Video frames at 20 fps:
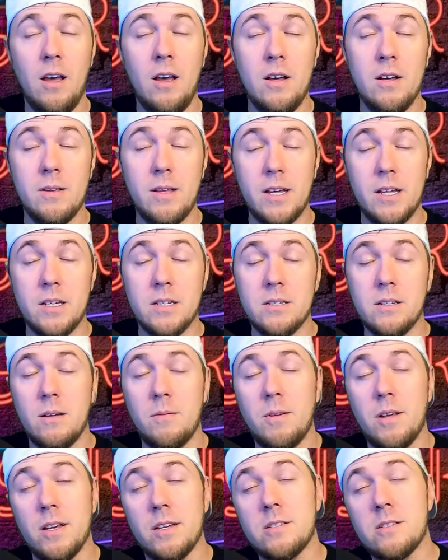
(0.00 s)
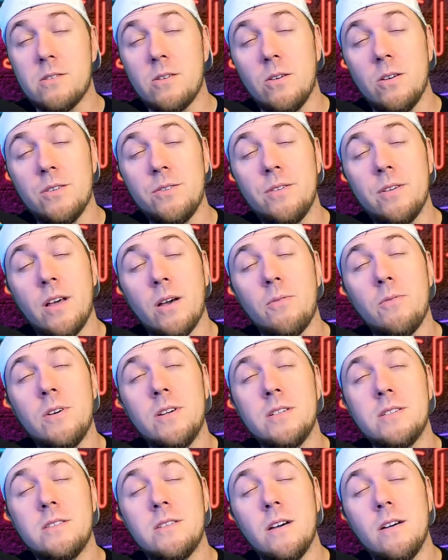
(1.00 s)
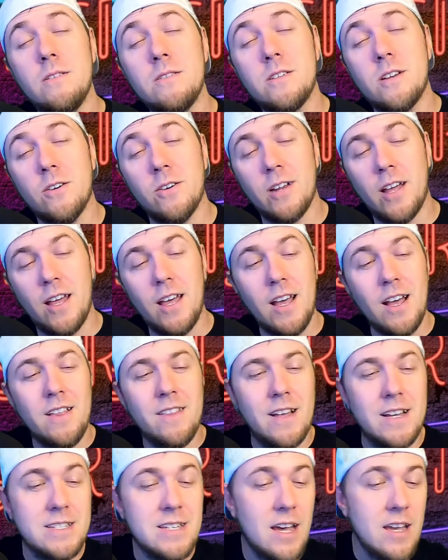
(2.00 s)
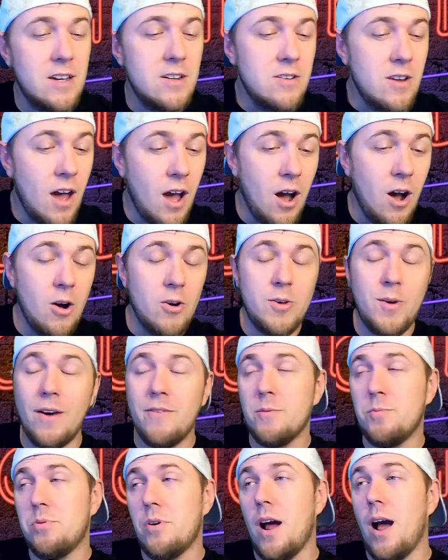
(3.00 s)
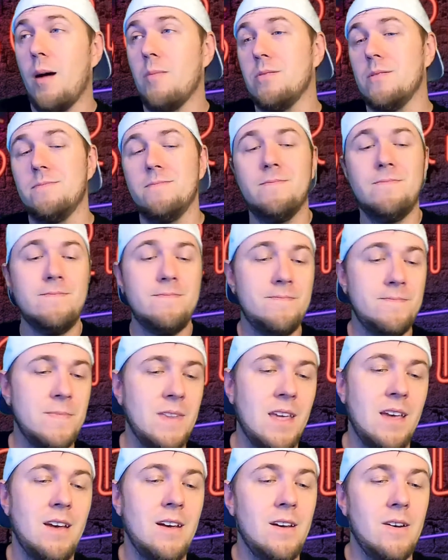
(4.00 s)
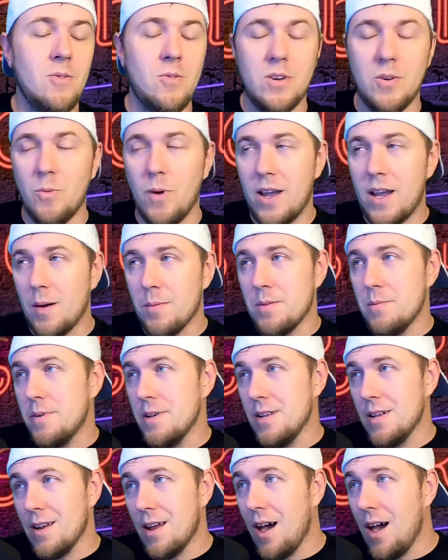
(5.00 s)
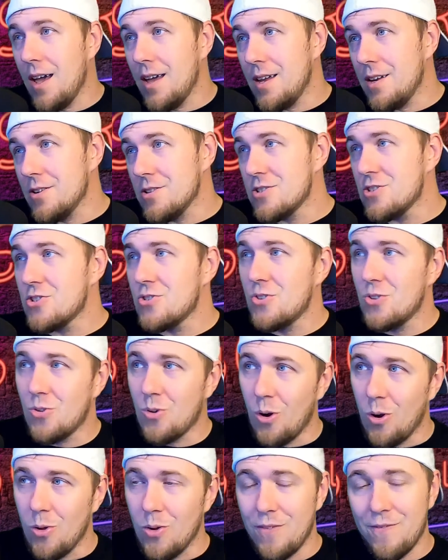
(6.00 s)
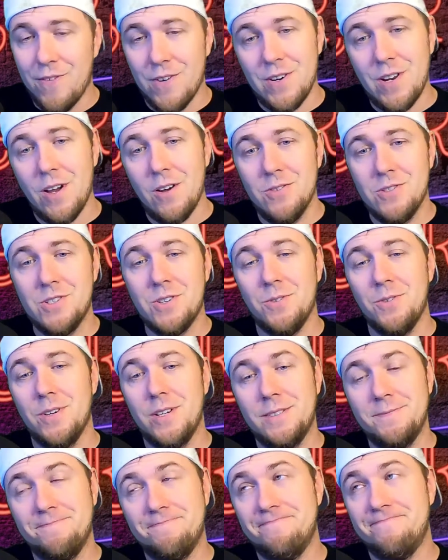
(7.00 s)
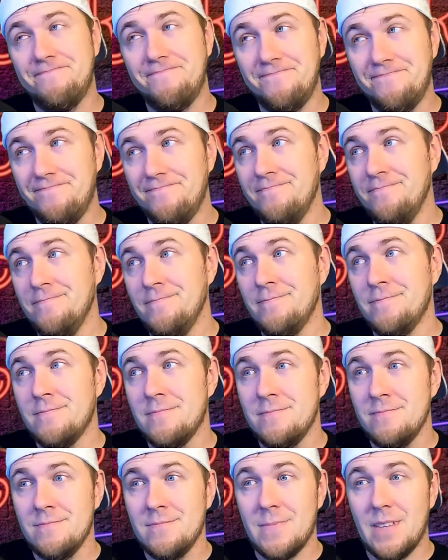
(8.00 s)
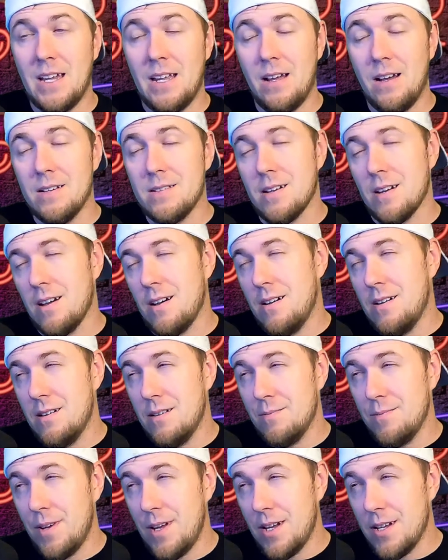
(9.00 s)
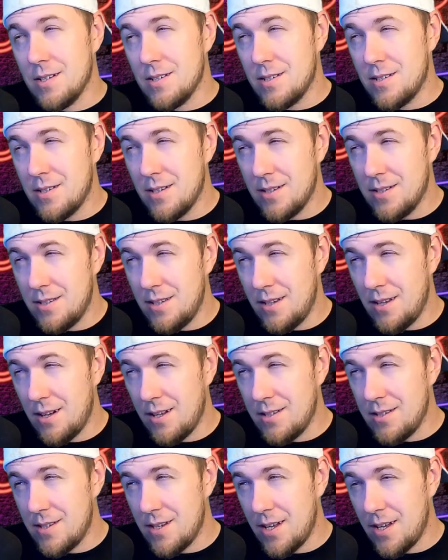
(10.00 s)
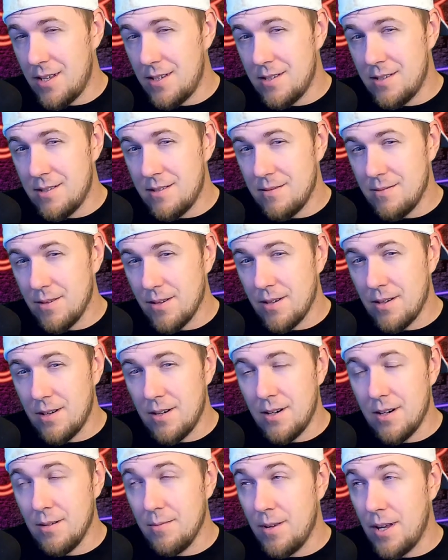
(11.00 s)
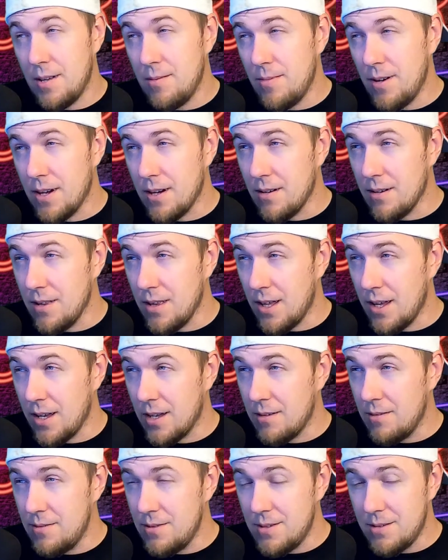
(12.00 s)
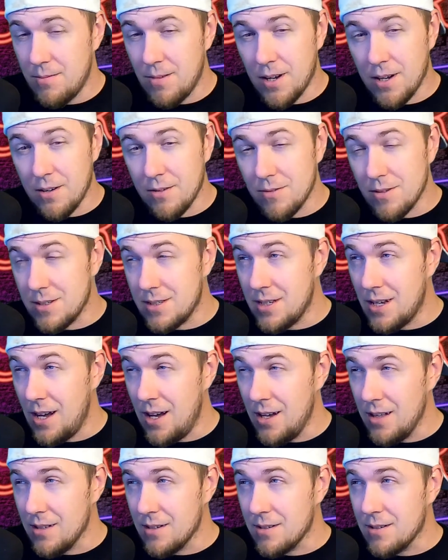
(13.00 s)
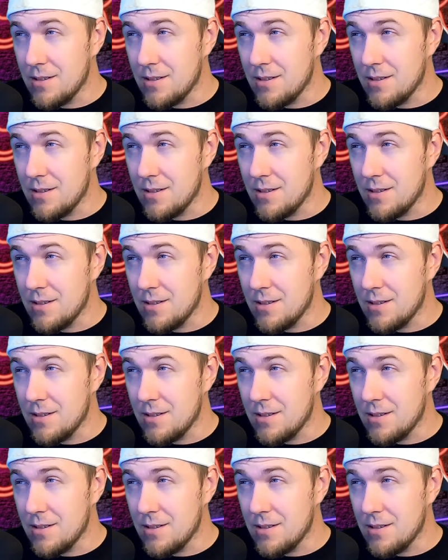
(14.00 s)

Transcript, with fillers: I'm like scrolling through like, what is Dogecoin at? That's how you know you have a problem. And you wake up in the middle of the night and you're scrolling for Dogecoin. And I was like, oh man, sixty-nine cents. Like, oh man, I might go to like, it might go to a dollar.